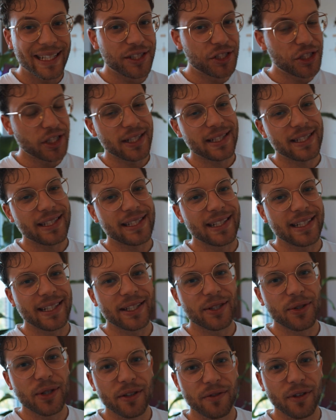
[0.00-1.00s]
chances
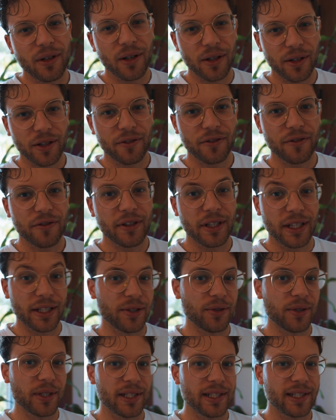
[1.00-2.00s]
are you have a lot of
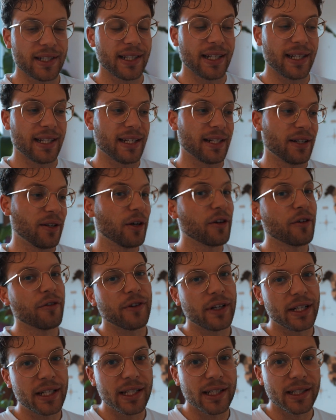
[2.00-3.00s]
interests and a lot of
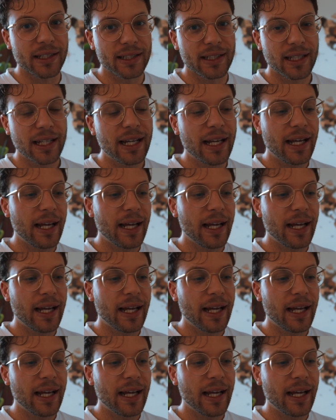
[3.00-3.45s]
ideas.